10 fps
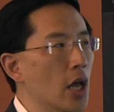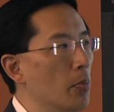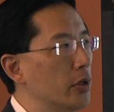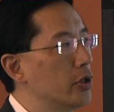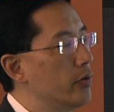
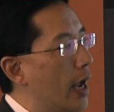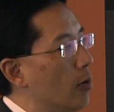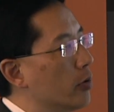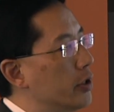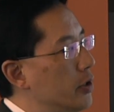but you now
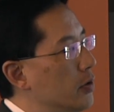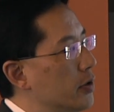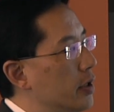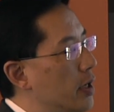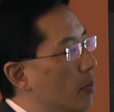reduce
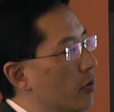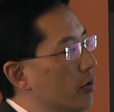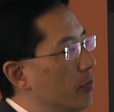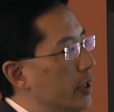the number of